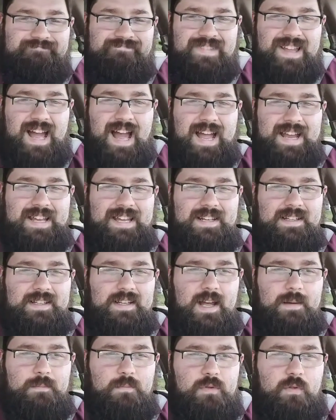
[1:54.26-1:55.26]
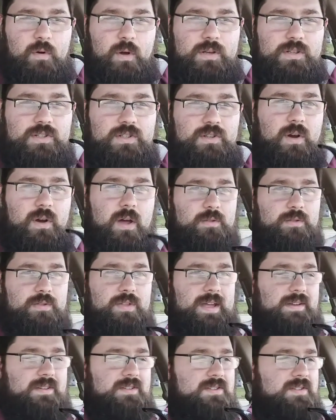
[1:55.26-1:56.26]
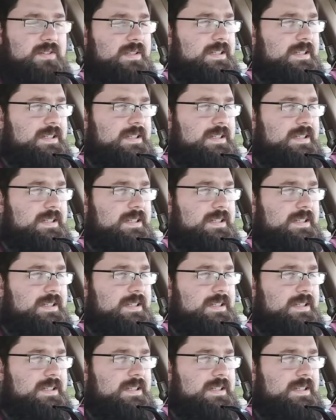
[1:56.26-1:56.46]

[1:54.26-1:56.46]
I can move on to other things